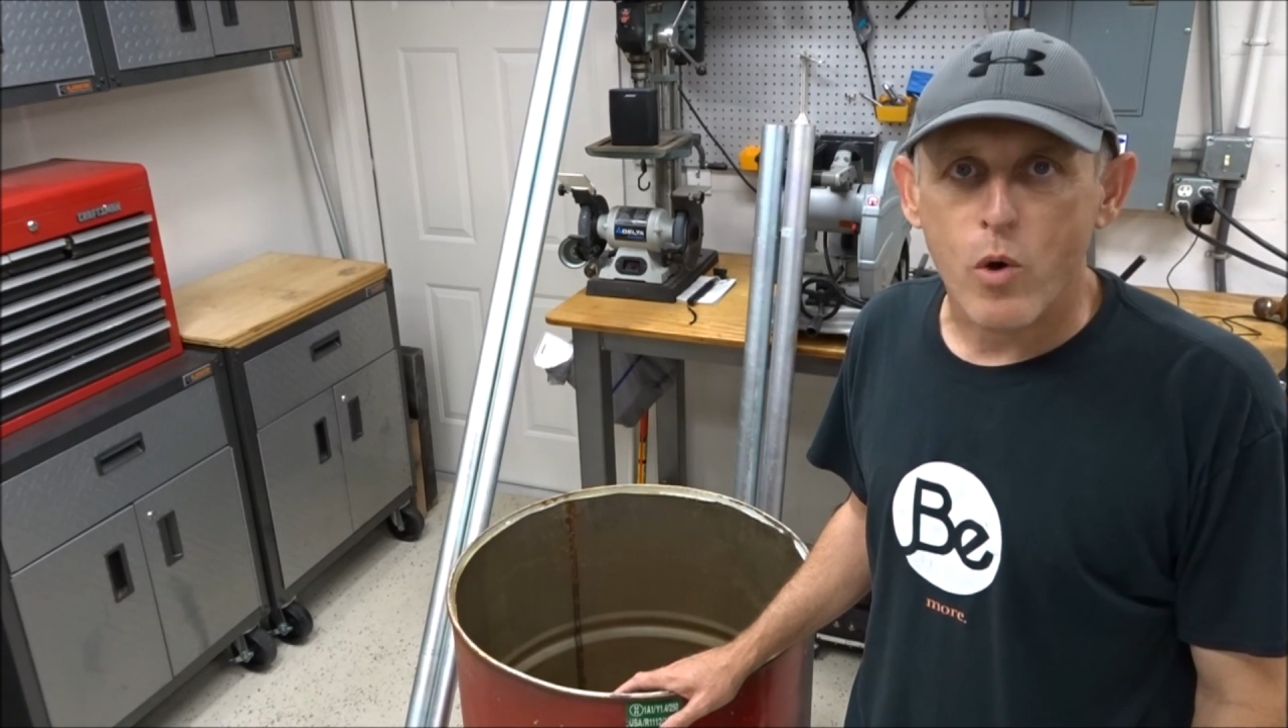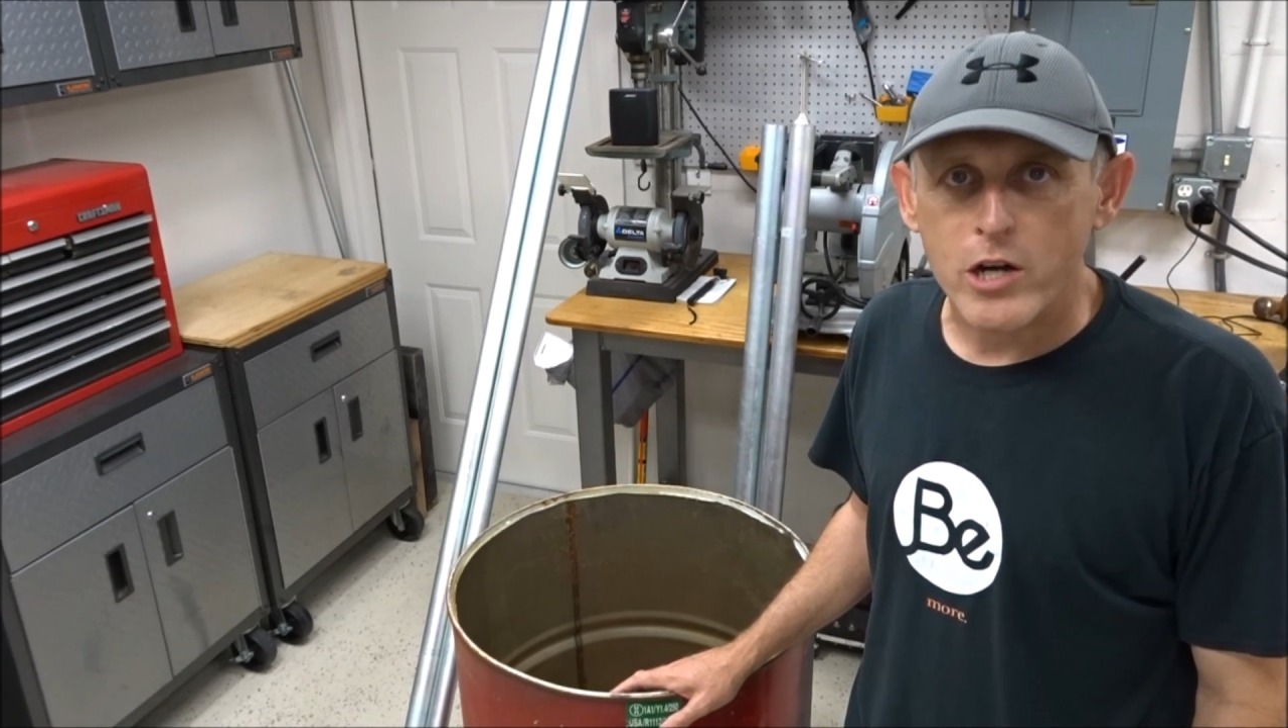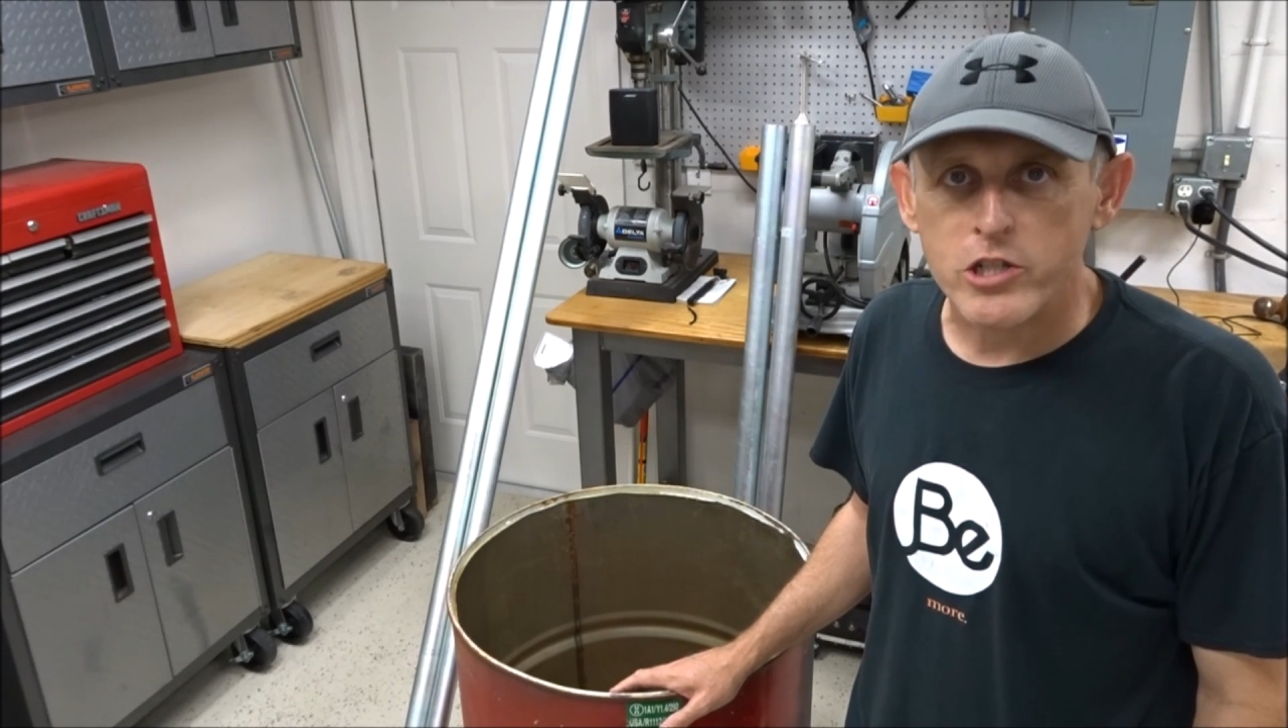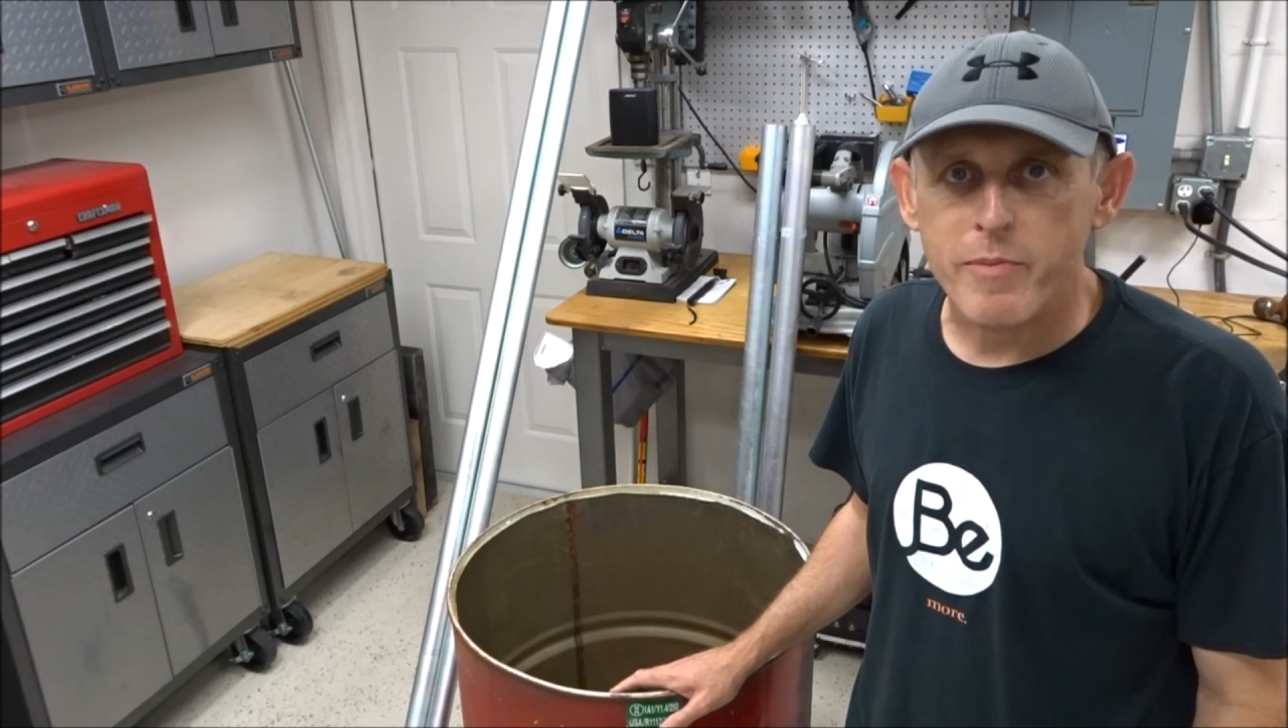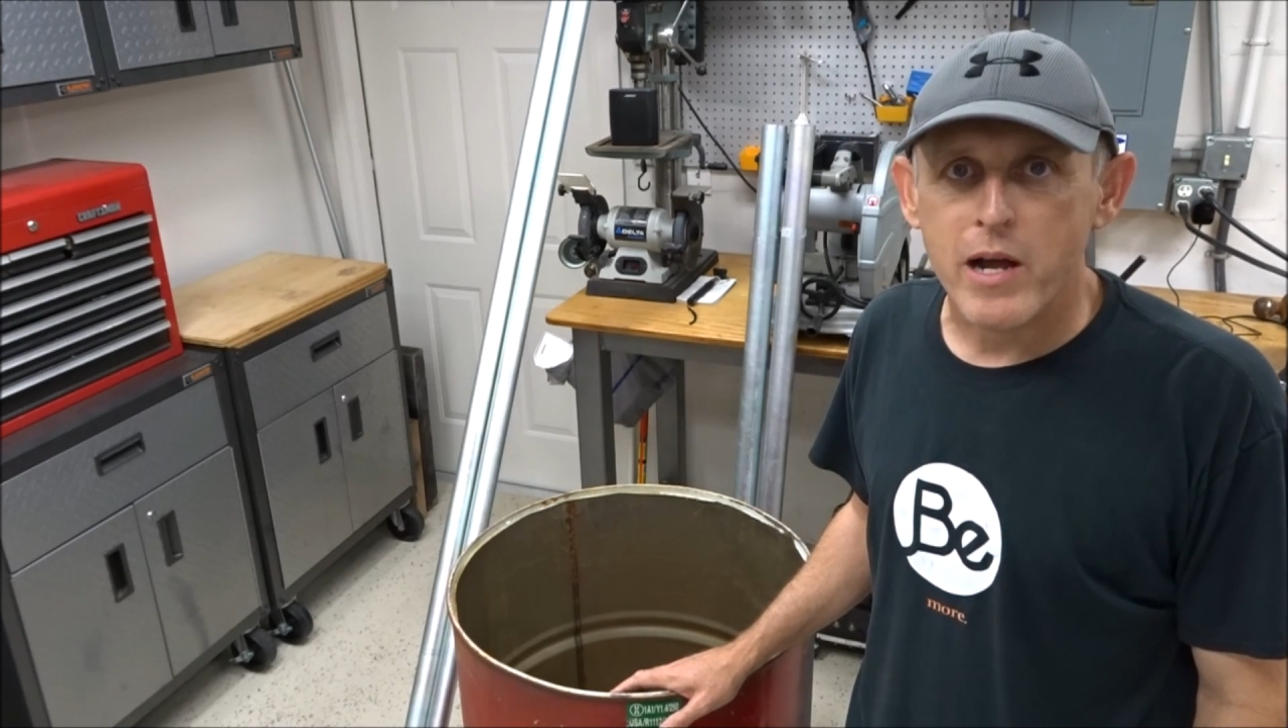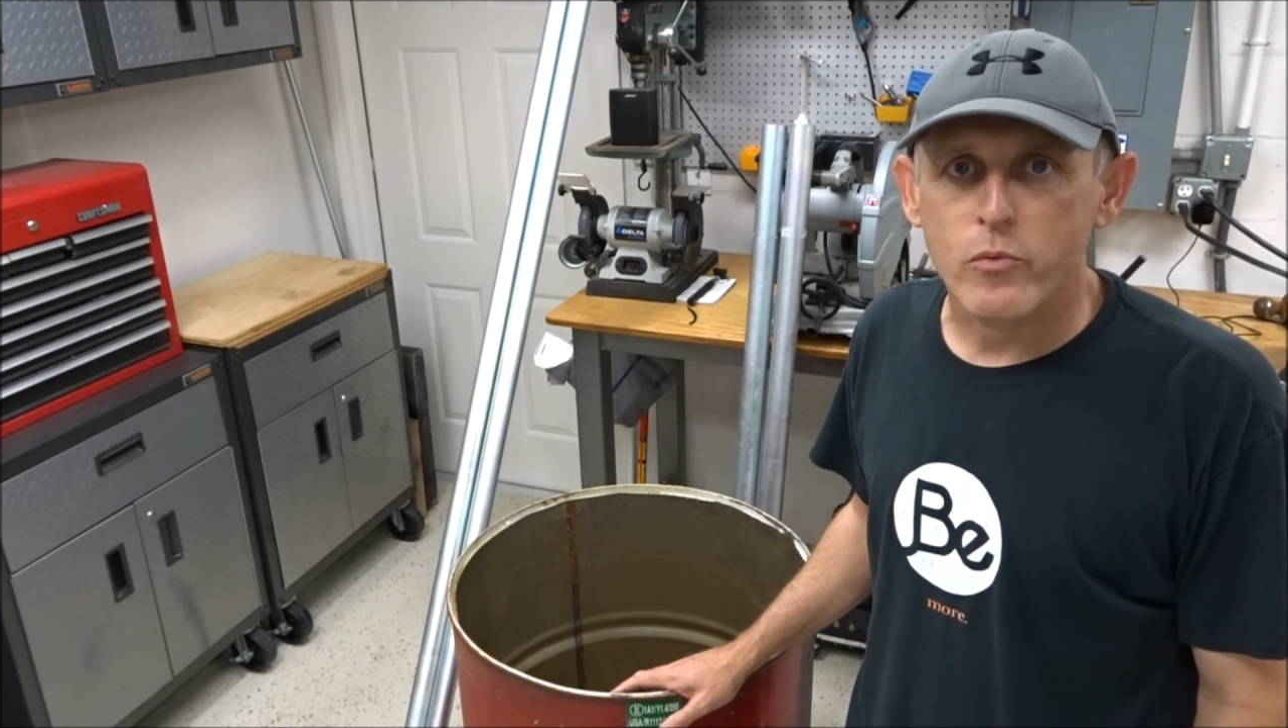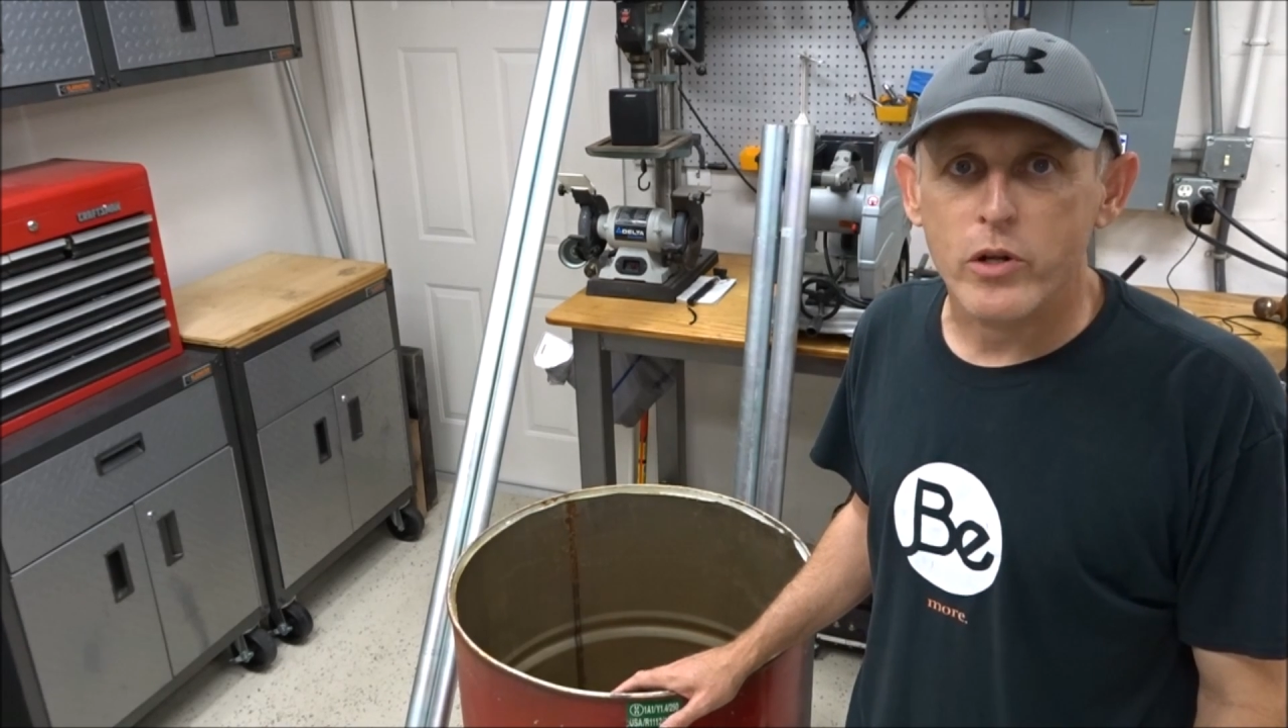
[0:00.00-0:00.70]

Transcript: wash them out